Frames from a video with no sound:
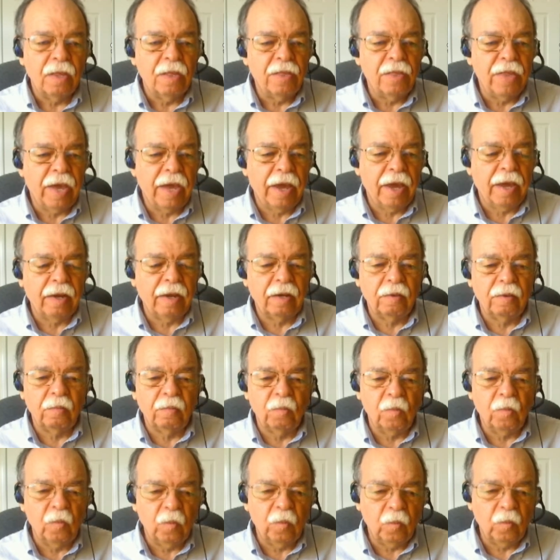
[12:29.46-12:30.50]
that
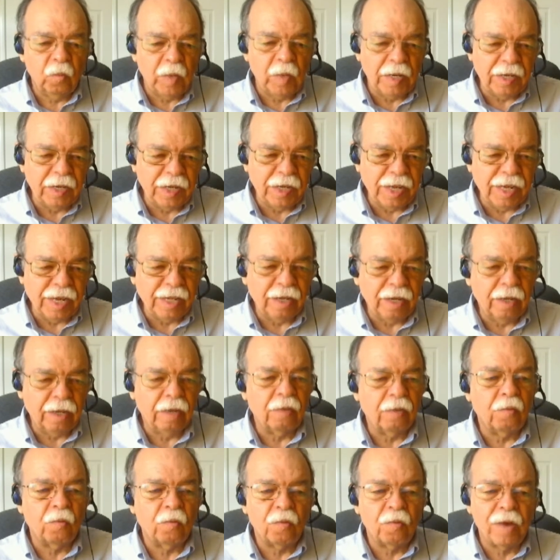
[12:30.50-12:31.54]
we need
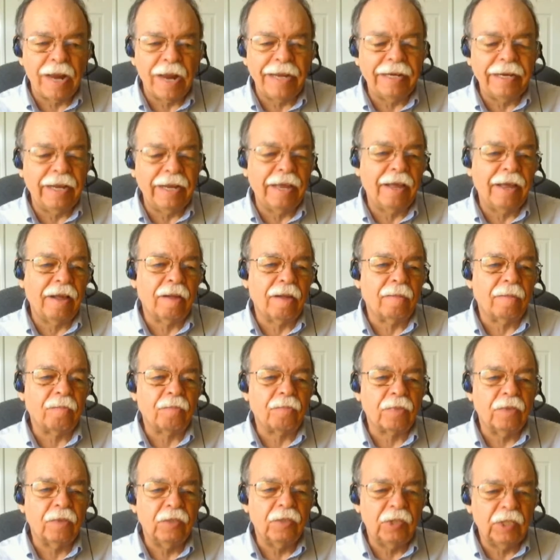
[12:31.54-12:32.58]
right now
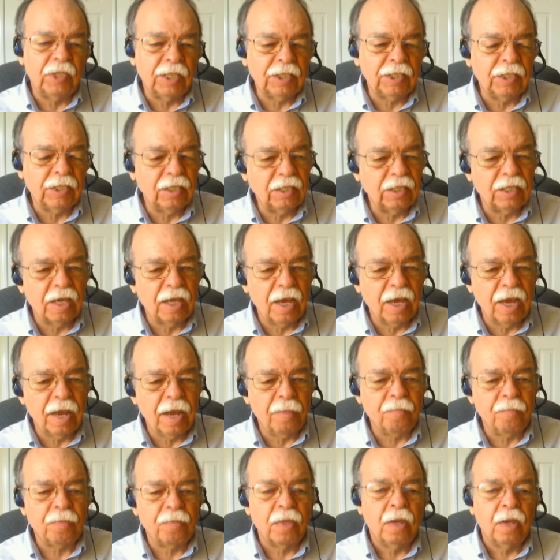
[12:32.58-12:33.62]
just in
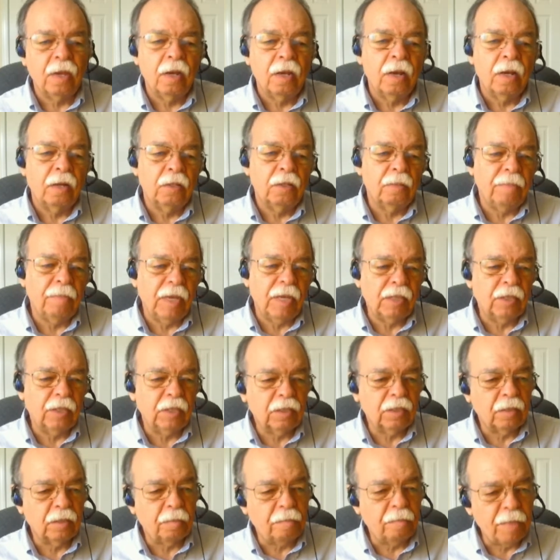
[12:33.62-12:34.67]
time to make
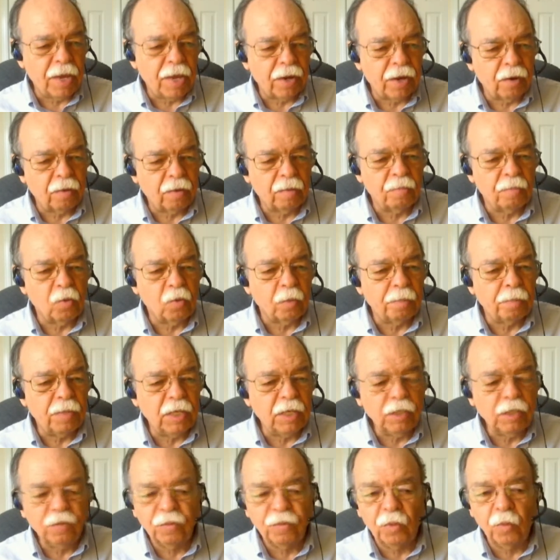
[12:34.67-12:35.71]
this a better and more
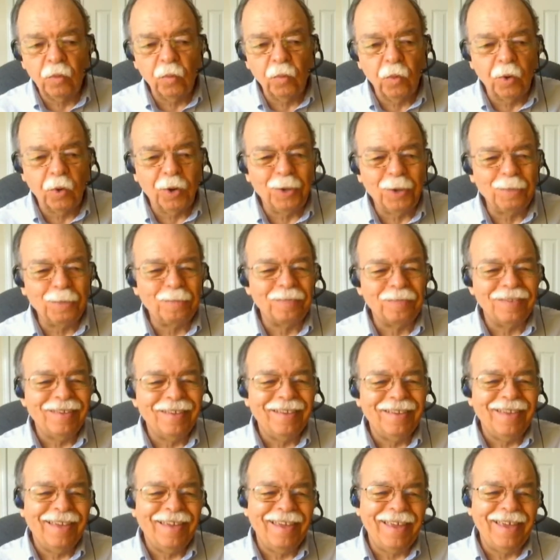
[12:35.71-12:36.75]
peaceful world
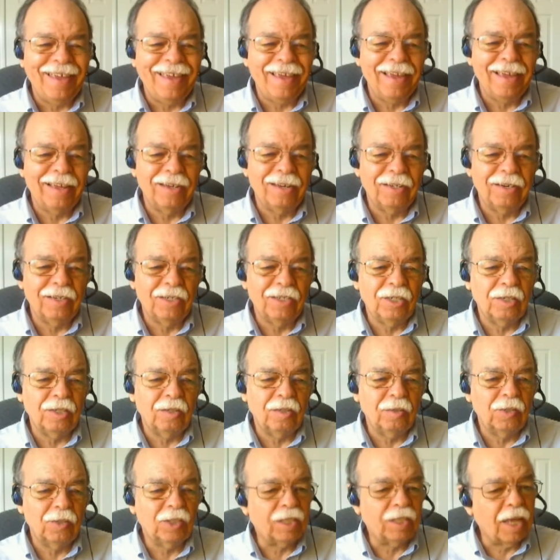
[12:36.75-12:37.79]
and
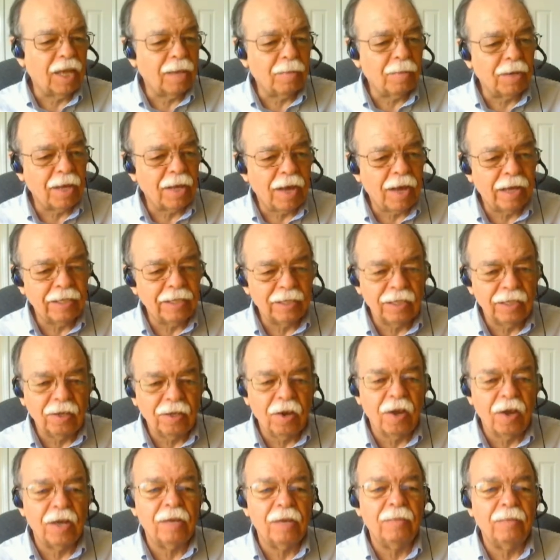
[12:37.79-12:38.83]
to stabilize
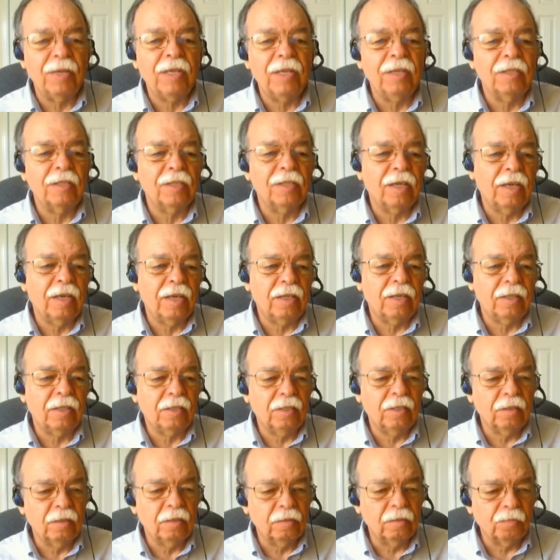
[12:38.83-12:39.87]
economies and
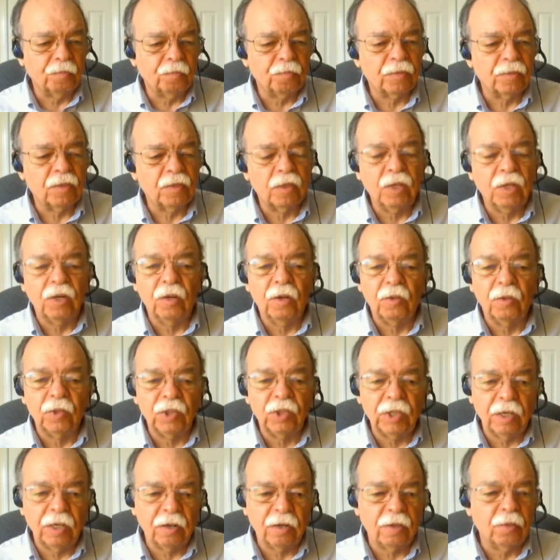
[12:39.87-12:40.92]
to you know
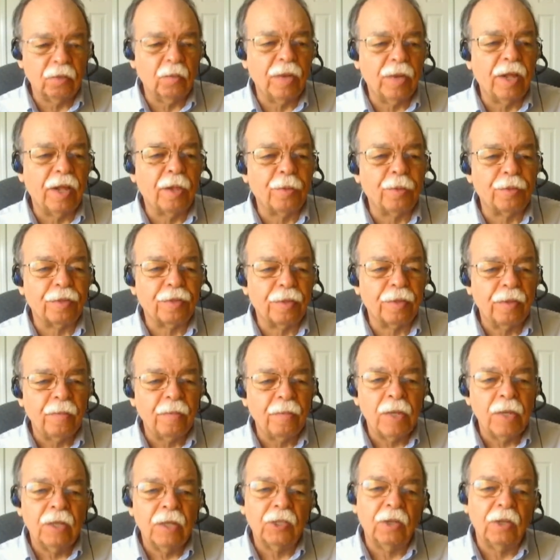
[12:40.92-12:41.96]
share the wealth
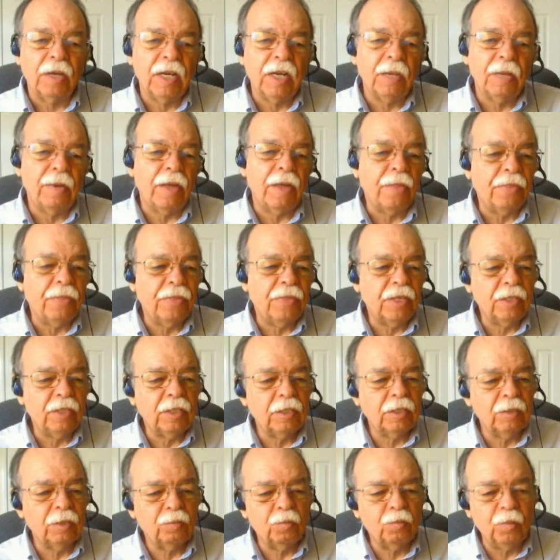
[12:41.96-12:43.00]
so anyway
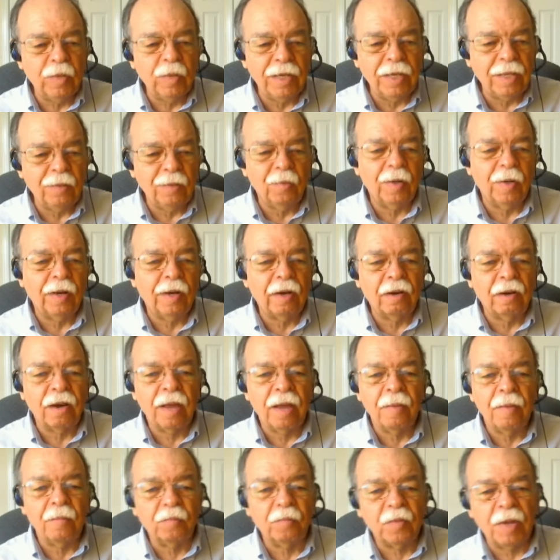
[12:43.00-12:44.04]
this is really where
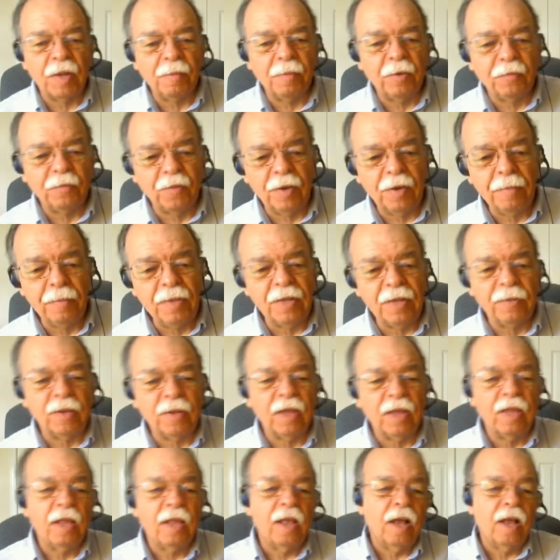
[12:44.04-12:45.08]
i'm coming from and
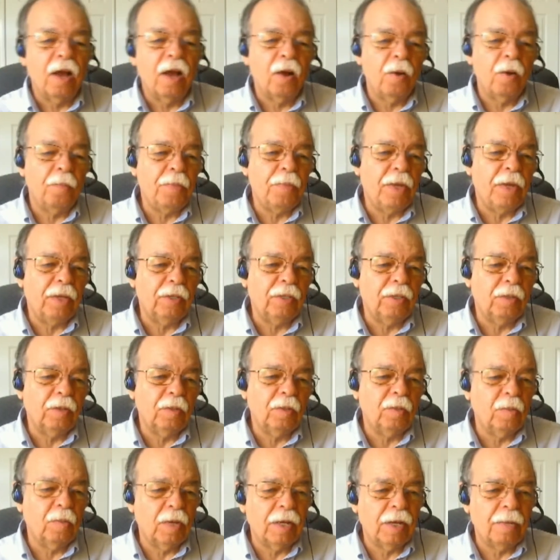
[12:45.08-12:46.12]
i hope that
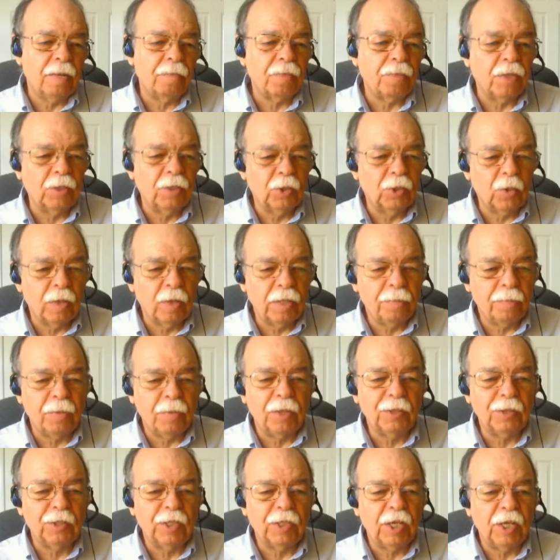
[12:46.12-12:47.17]
you um, enjoy the
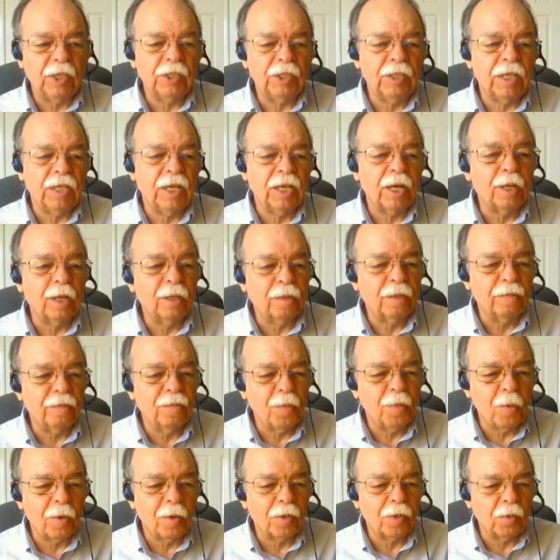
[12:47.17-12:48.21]
presentation and i look
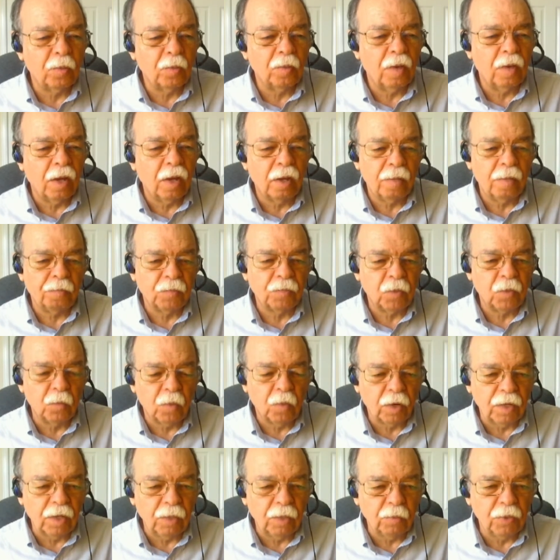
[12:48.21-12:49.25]
forward to, um, to
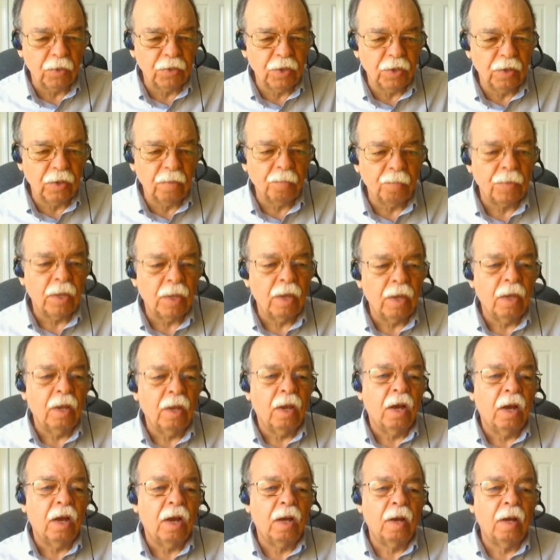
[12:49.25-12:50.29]
working with you
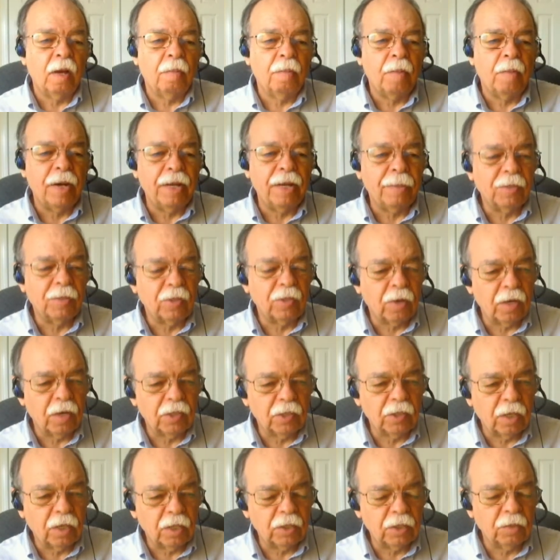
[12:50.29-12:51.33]
uh, my name is
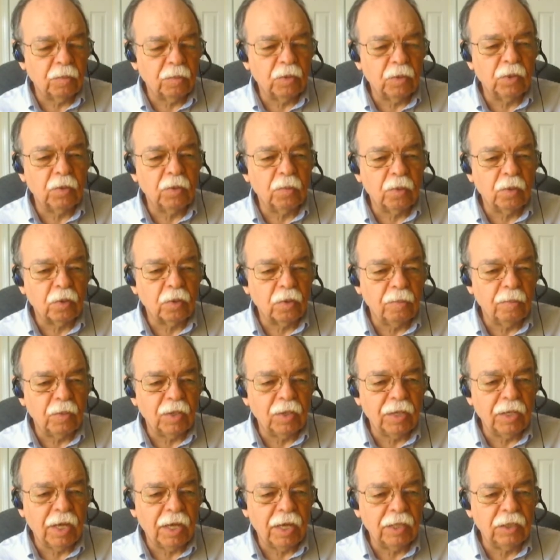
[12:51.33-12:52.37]
art johnson with new world
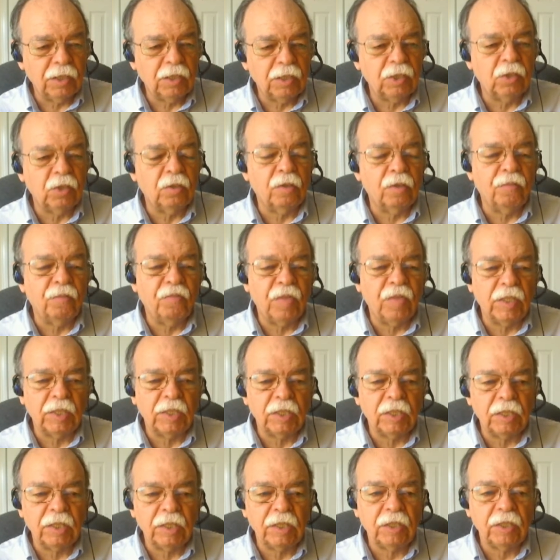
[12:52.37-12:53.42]
communications you can
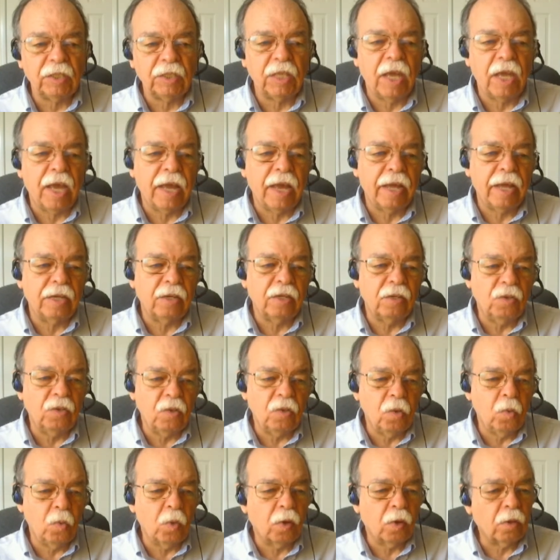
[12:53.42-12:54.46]
visit us at
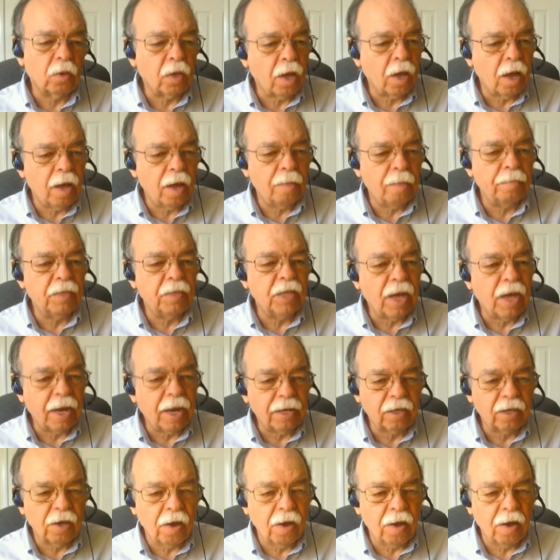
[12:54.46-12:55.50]

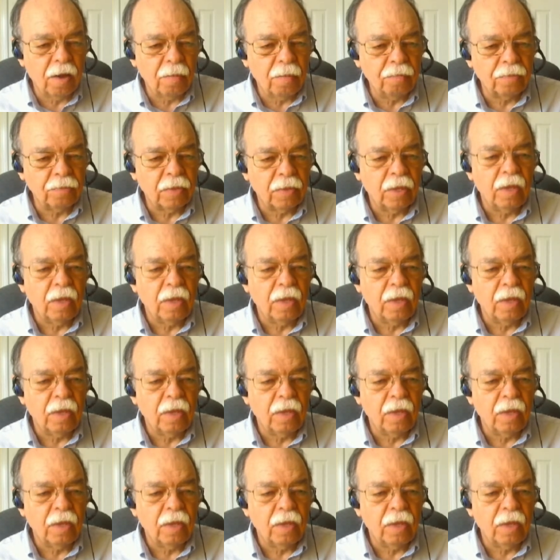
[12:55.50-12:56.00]
newworldcom.com